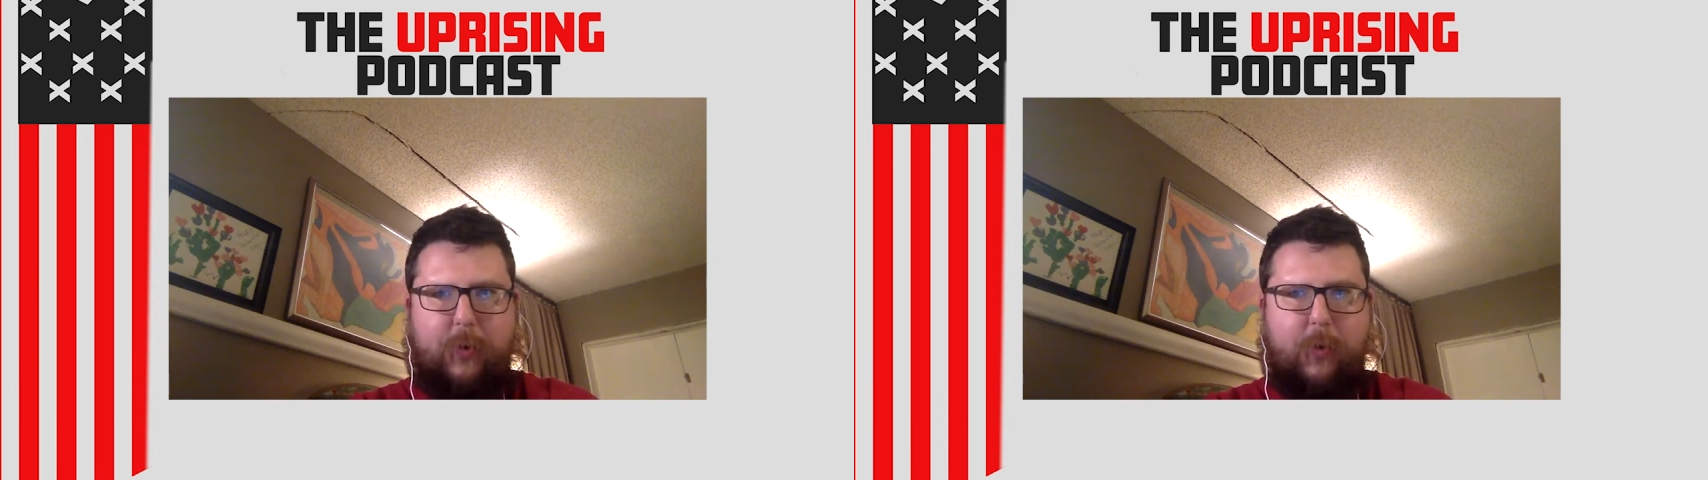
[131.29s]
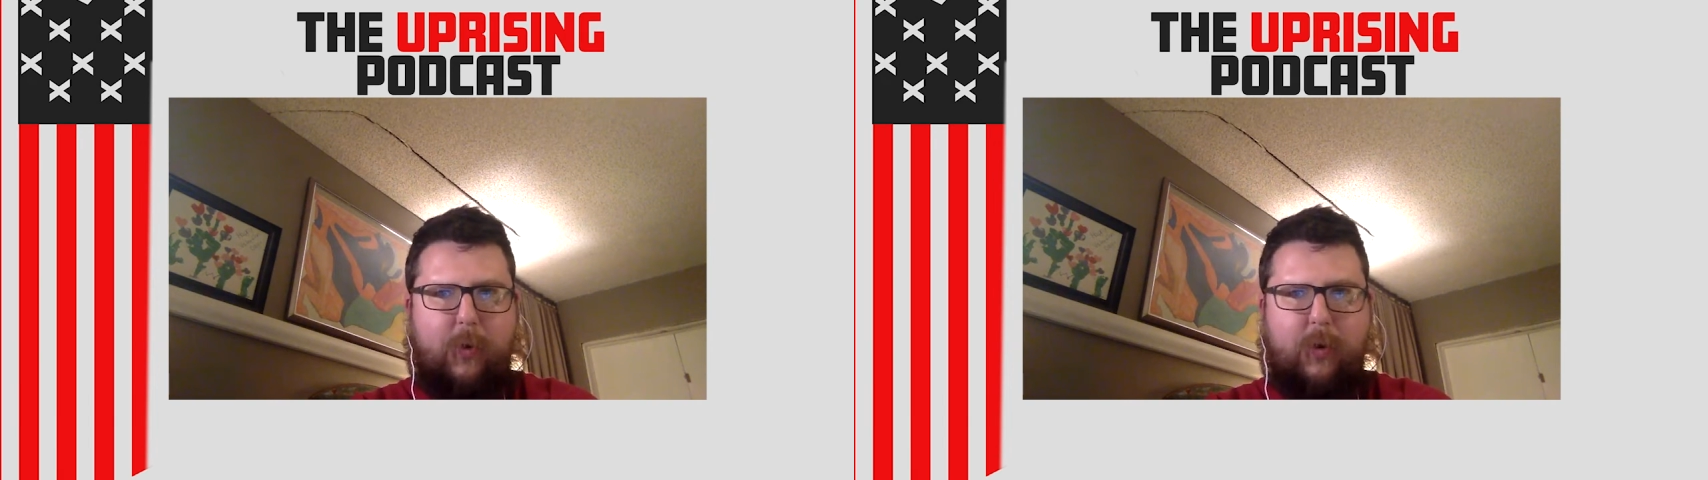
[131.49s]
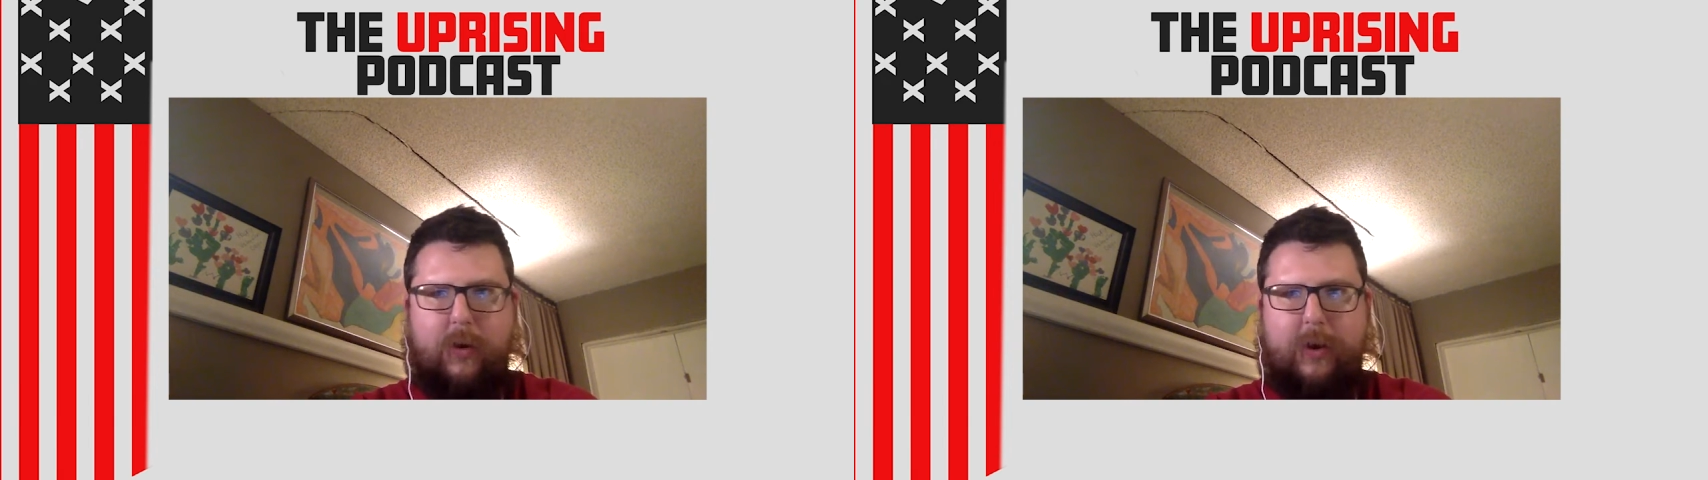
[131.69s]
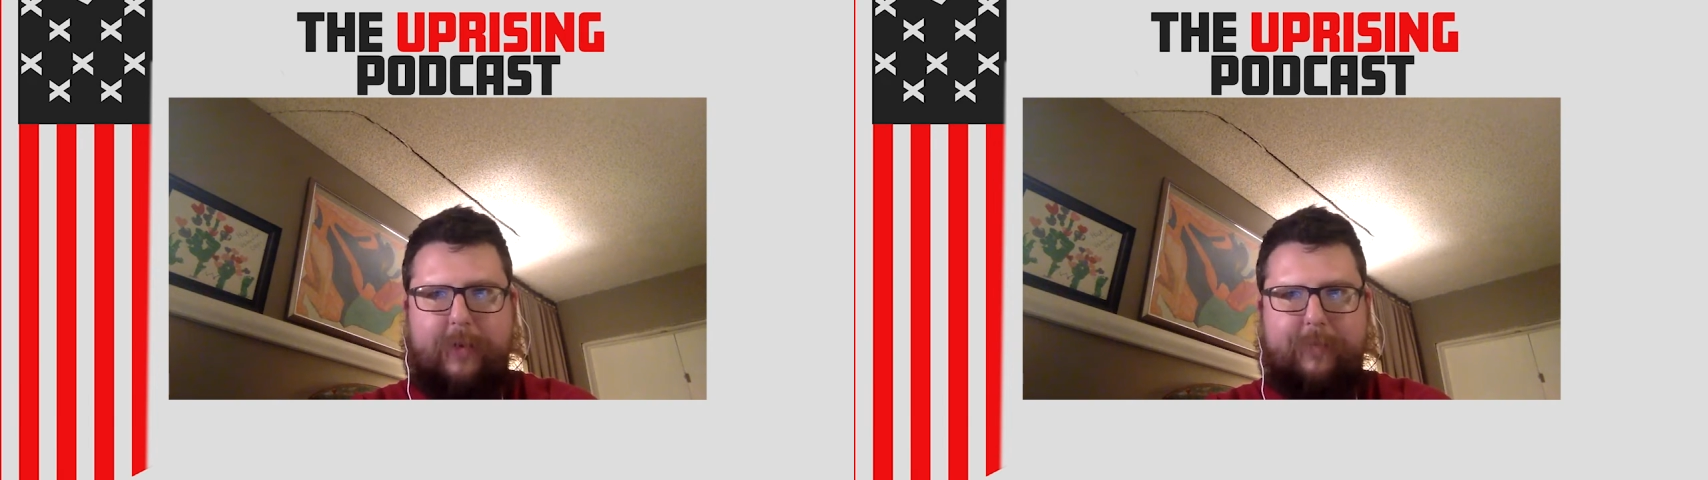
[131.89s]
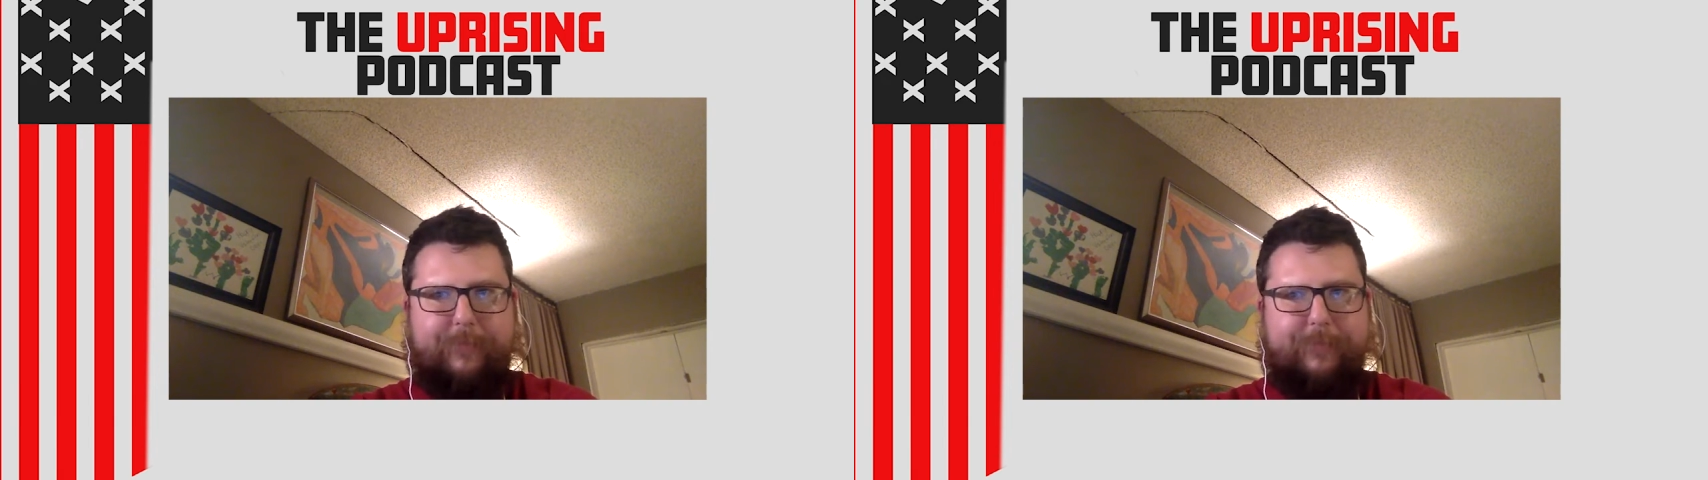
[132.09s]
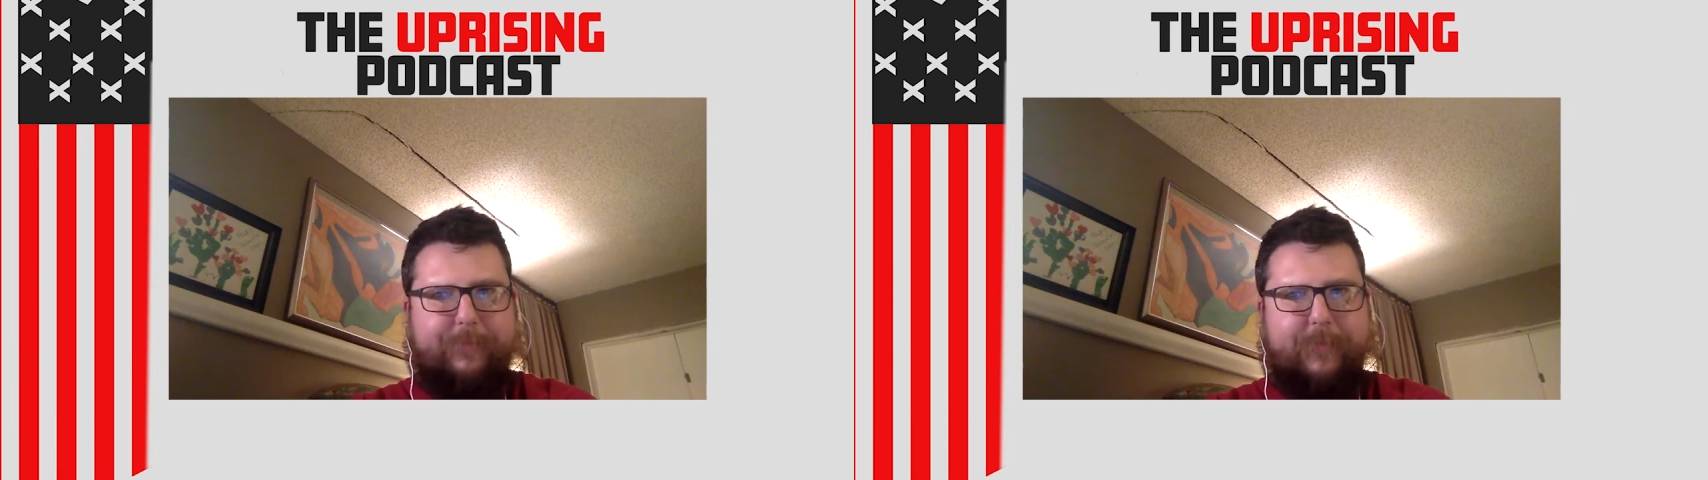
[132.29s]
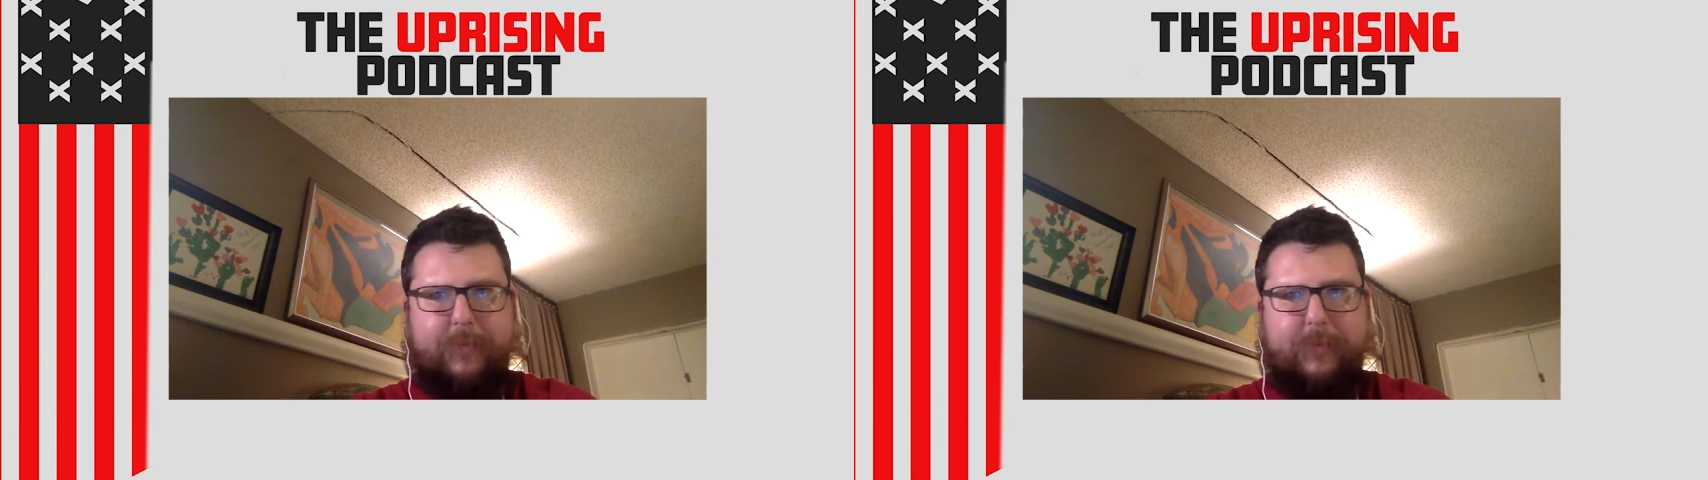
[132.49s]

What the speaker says: Gore and the